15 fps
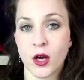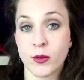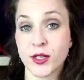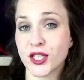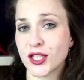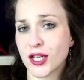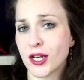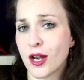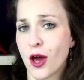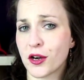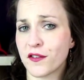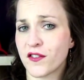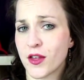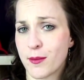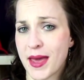Which is a lot
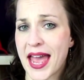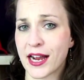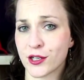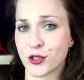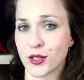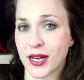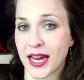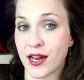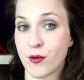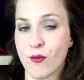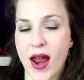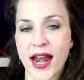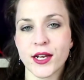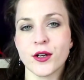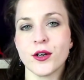of them, actually.
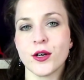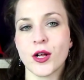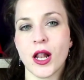Radical